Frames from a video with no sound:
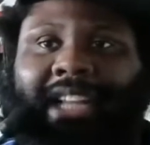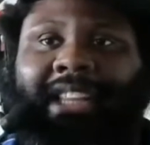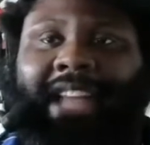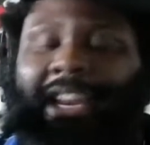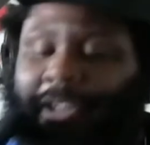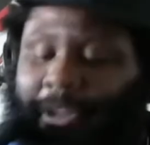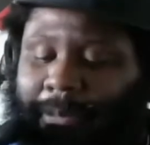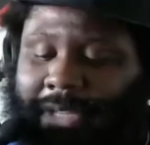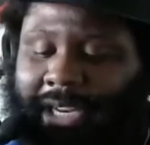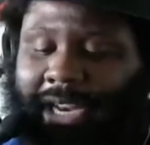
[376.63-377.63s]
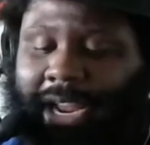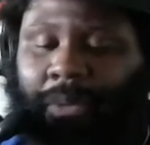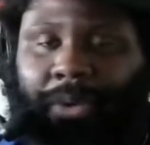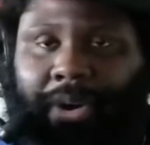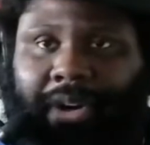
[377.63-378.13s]
a lot of them did
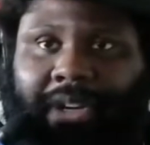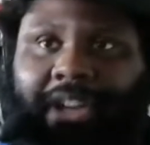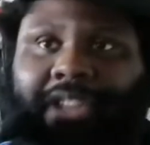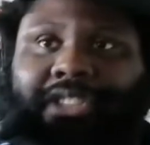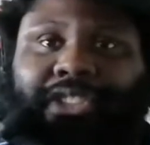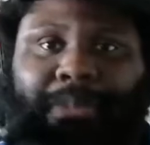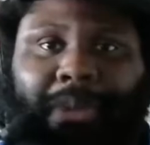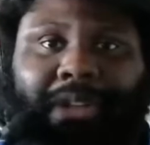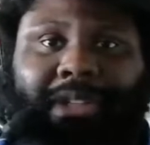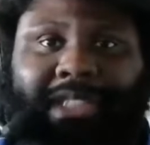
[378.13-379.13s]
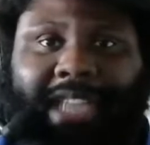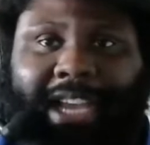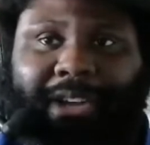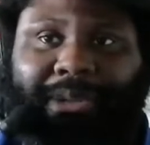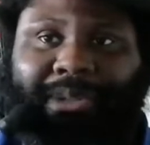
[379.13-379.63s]
not work on smaller
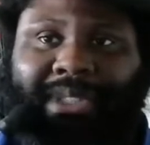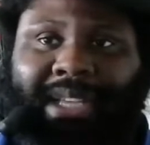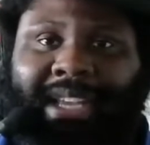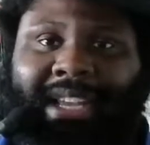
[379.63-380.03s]
titles.